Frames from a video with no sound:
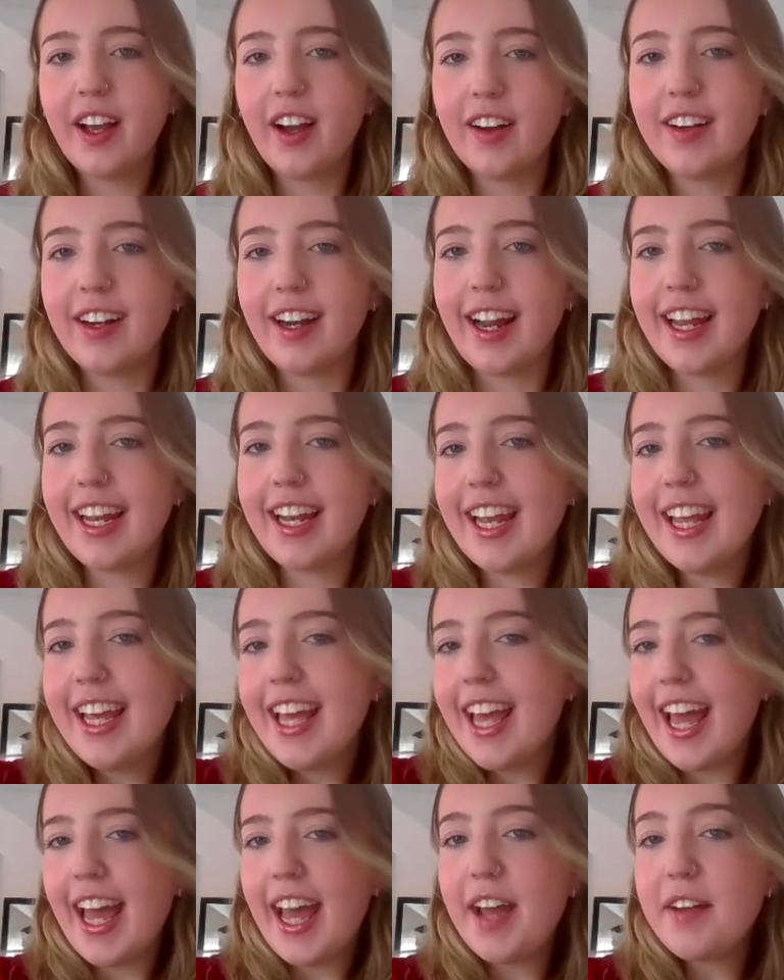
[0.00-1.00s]
All right.
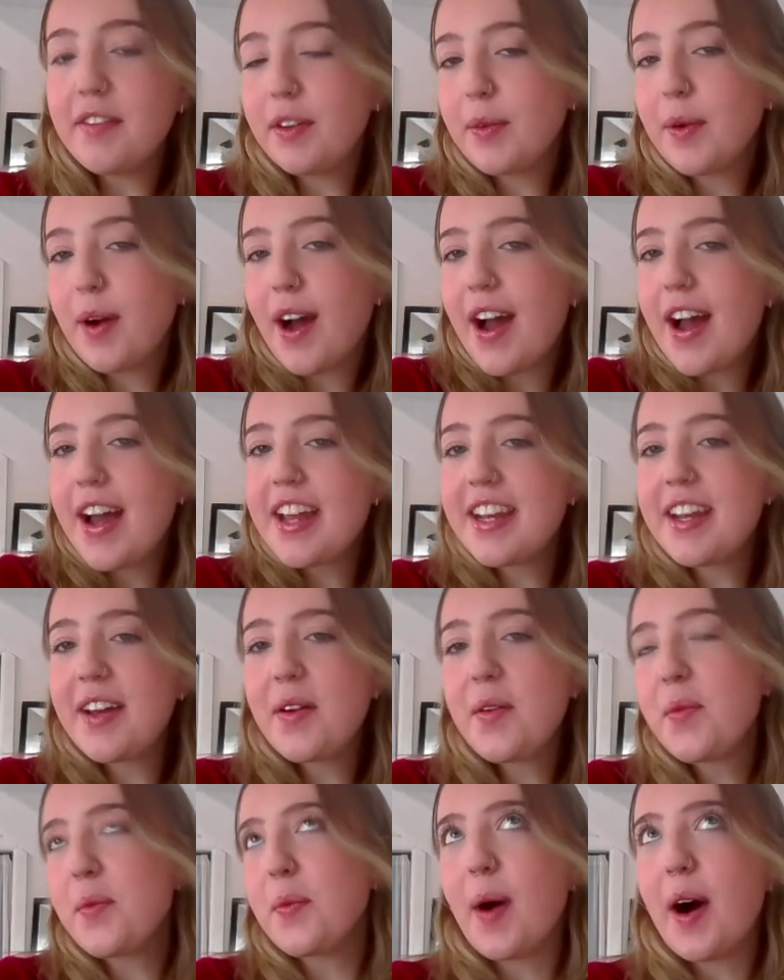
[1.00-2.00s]
Hey
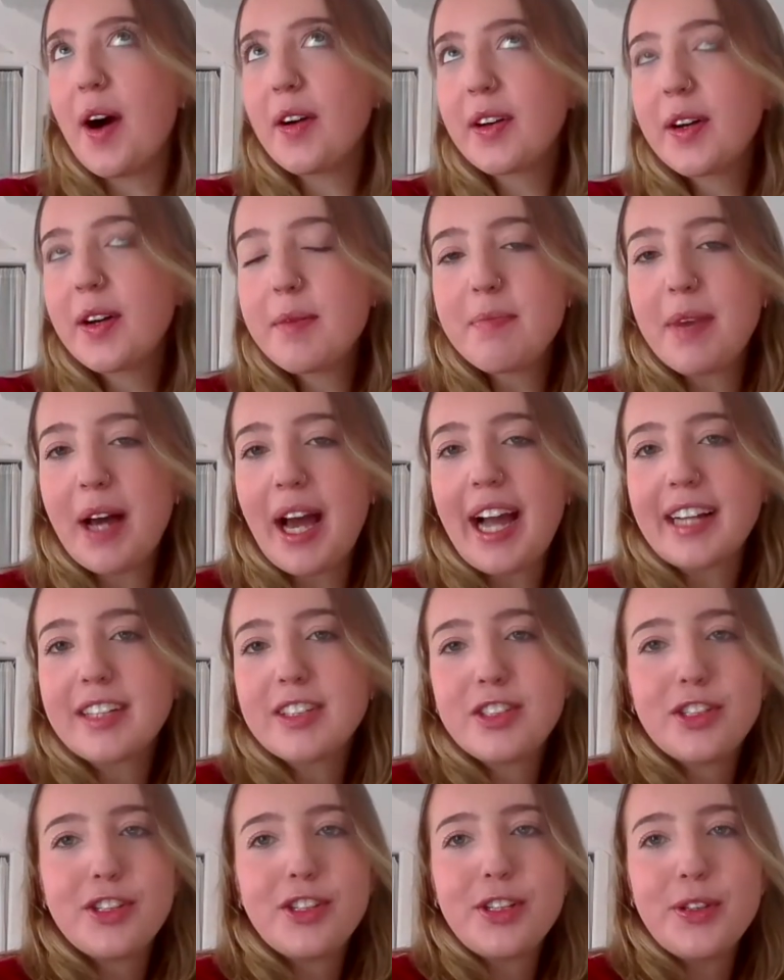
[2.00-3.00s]
everyone, welcome back
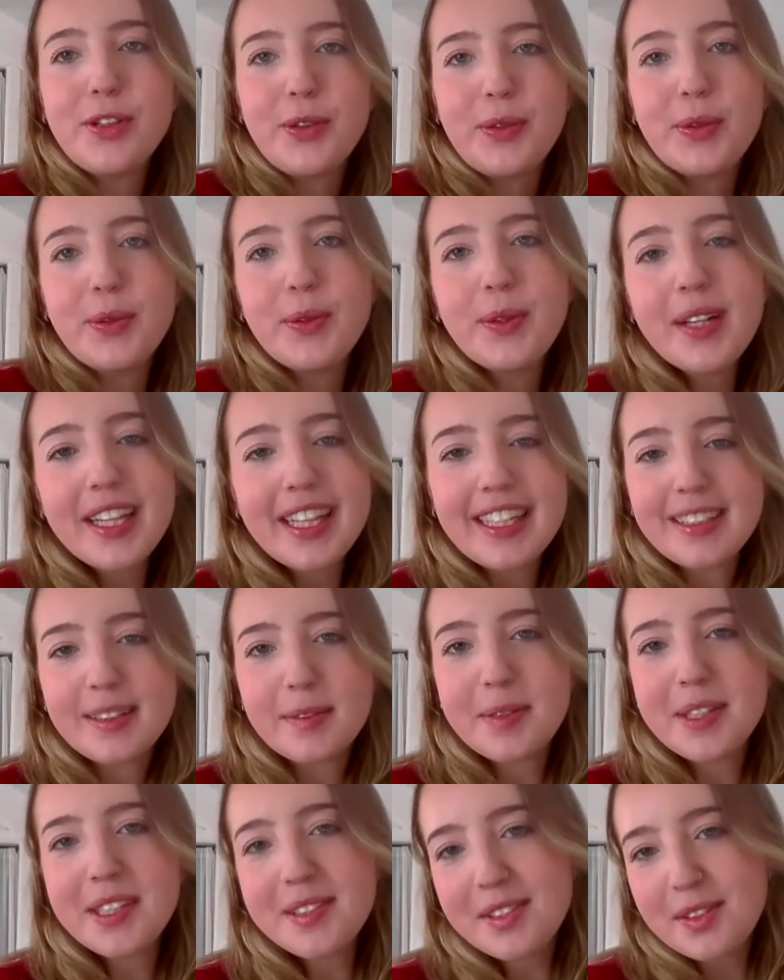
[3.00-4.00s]
to
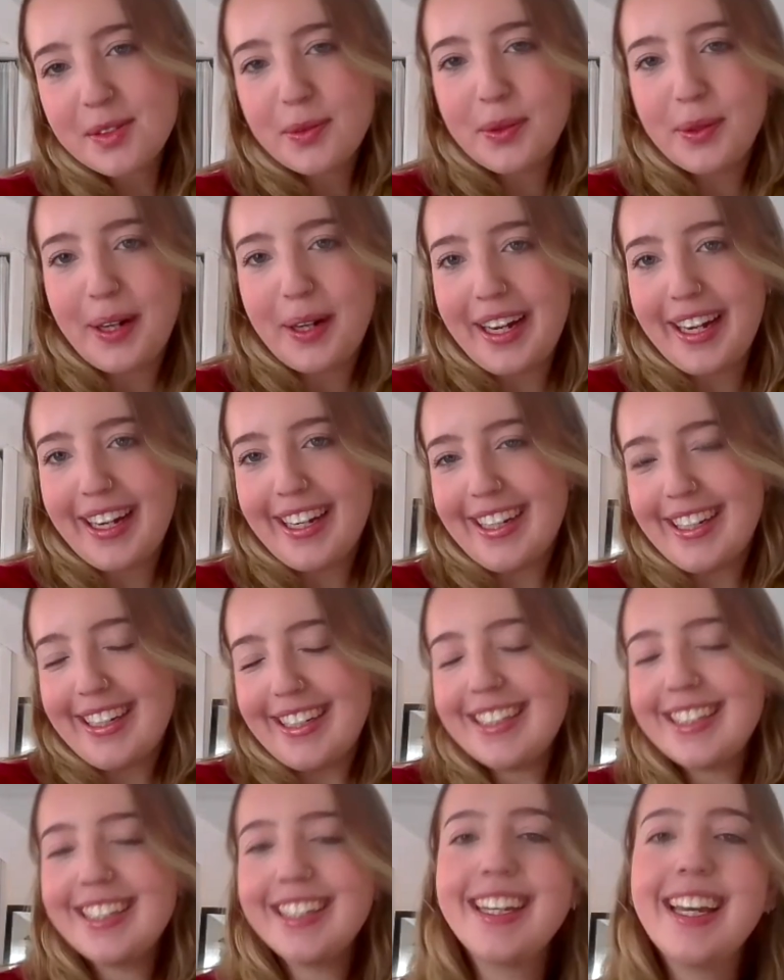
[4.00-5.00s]
Elizabeth
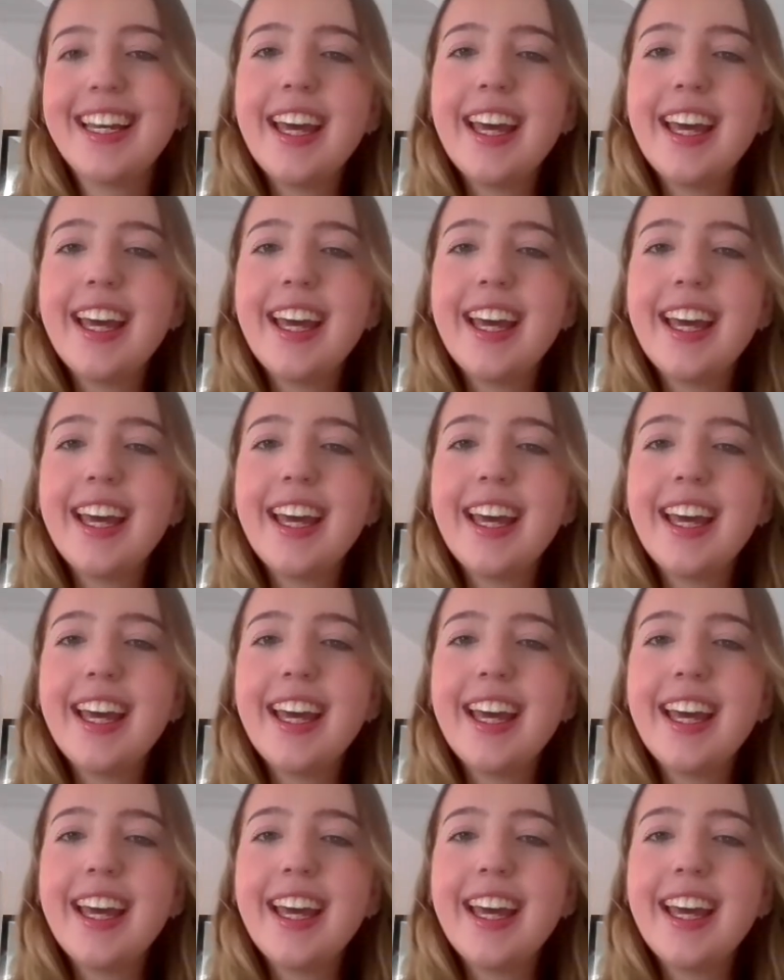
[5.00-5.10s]
Squared.